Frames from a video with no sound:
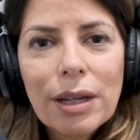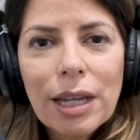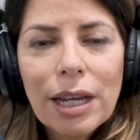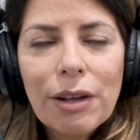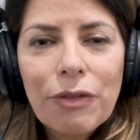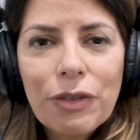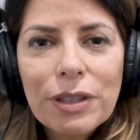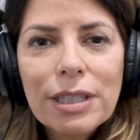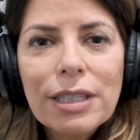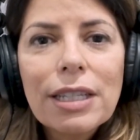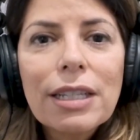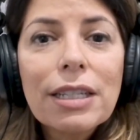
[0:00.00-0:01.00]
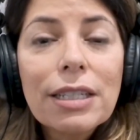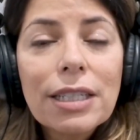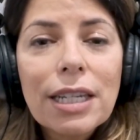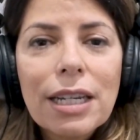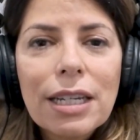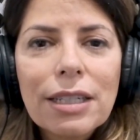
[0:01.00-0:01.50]
kind of
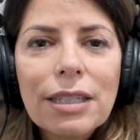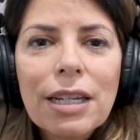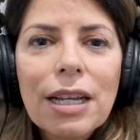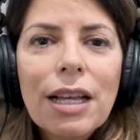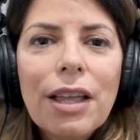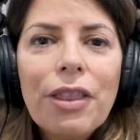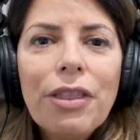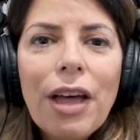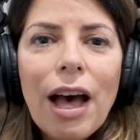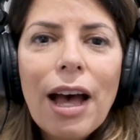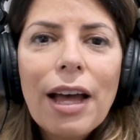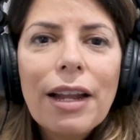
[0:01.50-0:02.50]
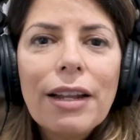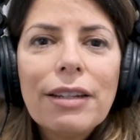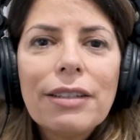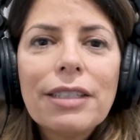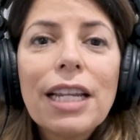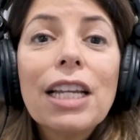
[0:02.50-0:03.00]
facilitate
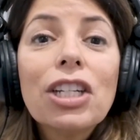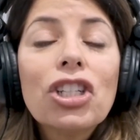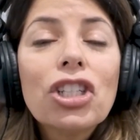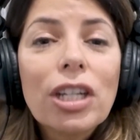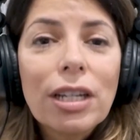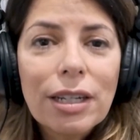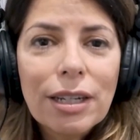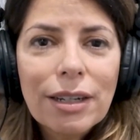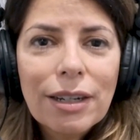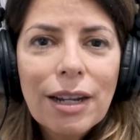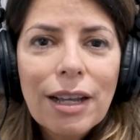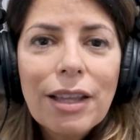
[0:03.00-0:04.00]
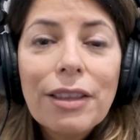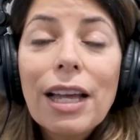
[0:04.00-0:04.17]
that tension, that